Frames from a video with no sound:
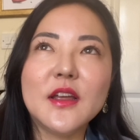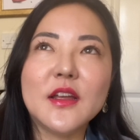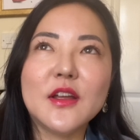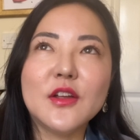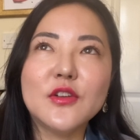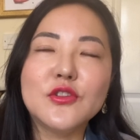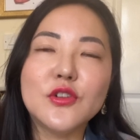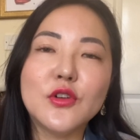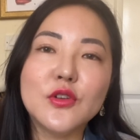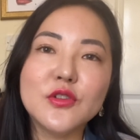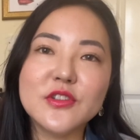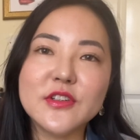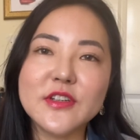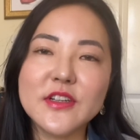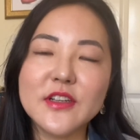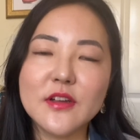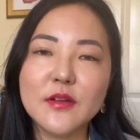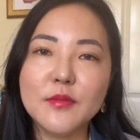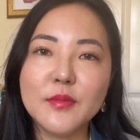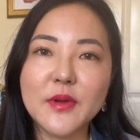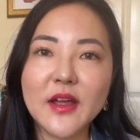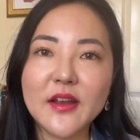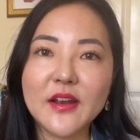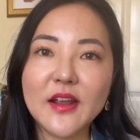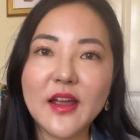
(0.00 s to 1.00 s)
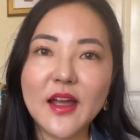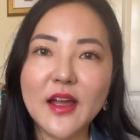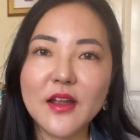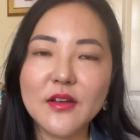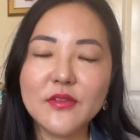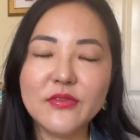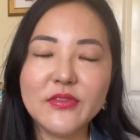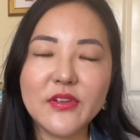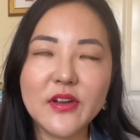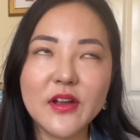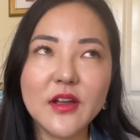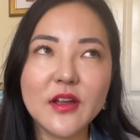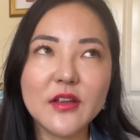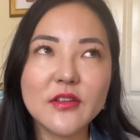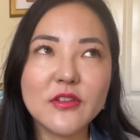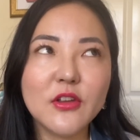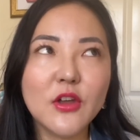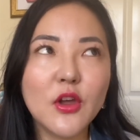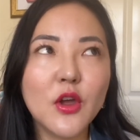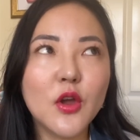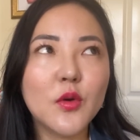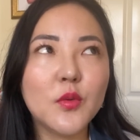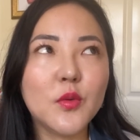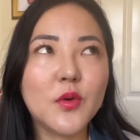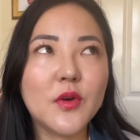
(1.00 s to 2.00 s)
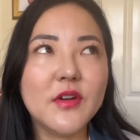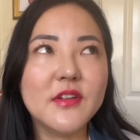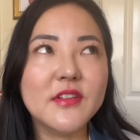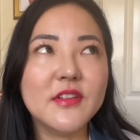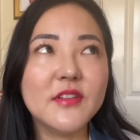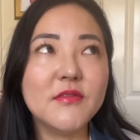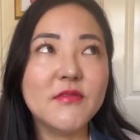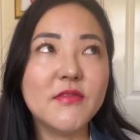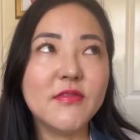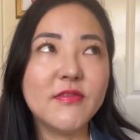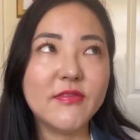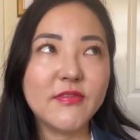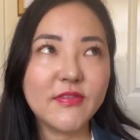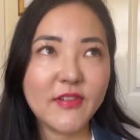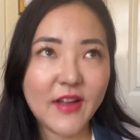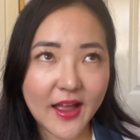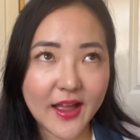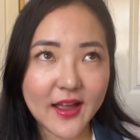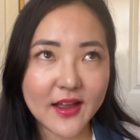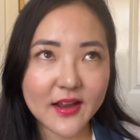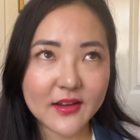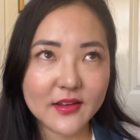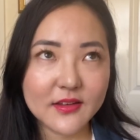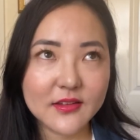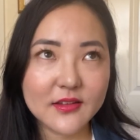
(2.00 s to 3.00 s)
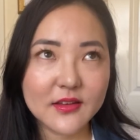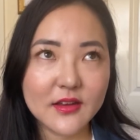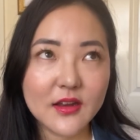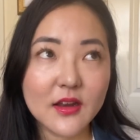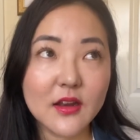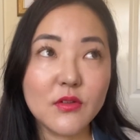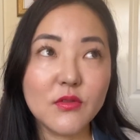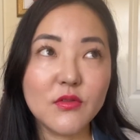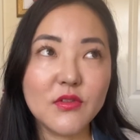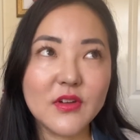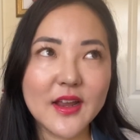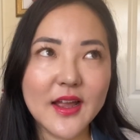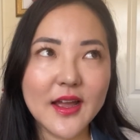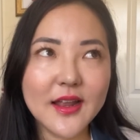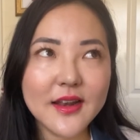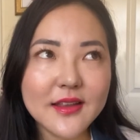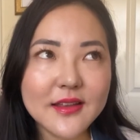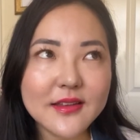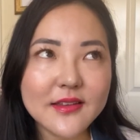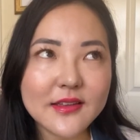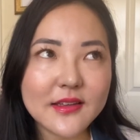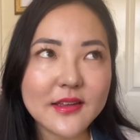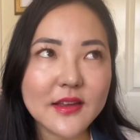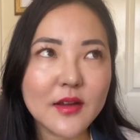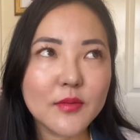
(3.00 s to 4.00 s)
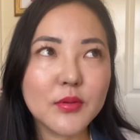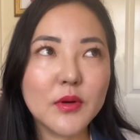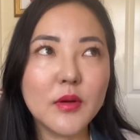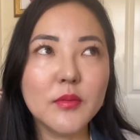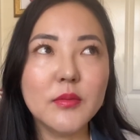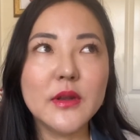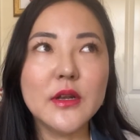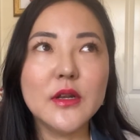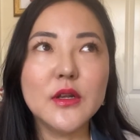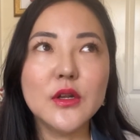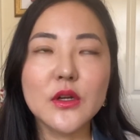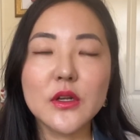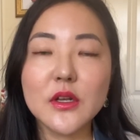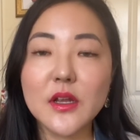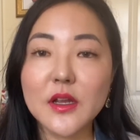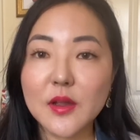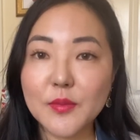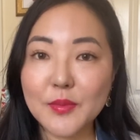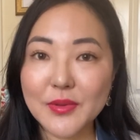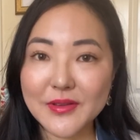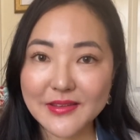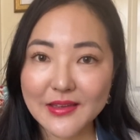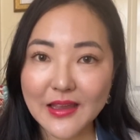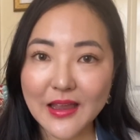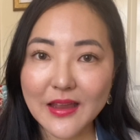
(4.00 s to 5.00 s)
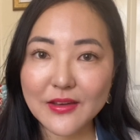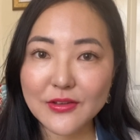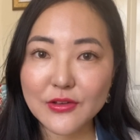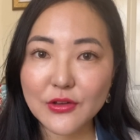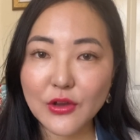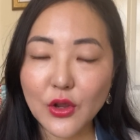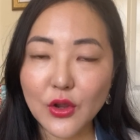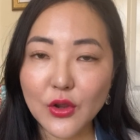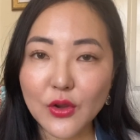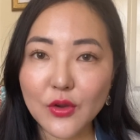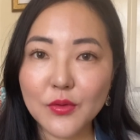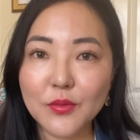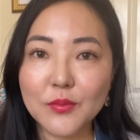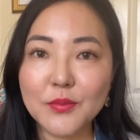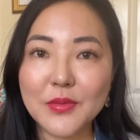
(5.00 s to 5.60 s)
Dolce & Gabbana advert, whereas in fact, in reality, I probably look like a potato,